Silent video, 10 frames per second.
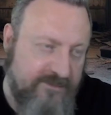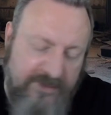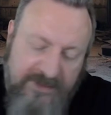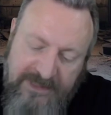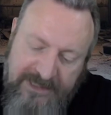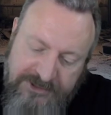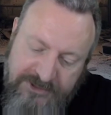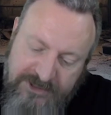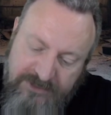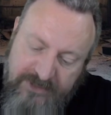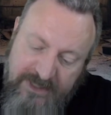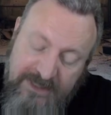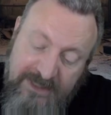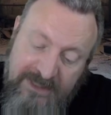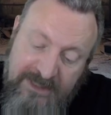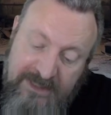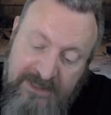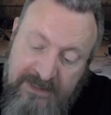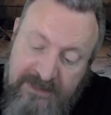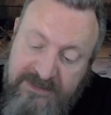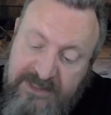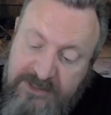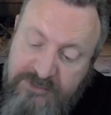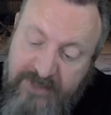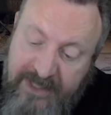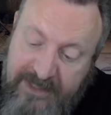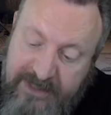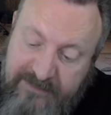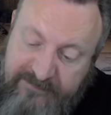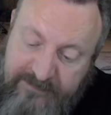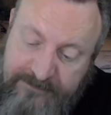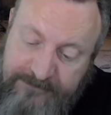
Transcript: with light artillery, they do have